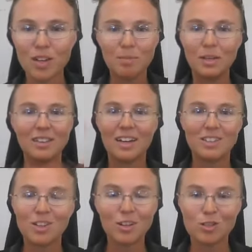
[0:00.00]
I mean
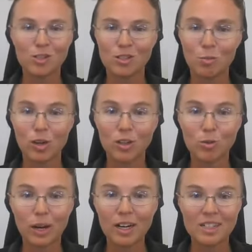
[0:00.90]
like they're just one of the
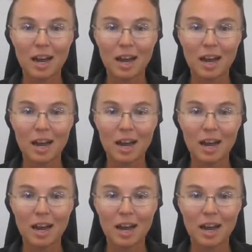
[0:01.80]
greatest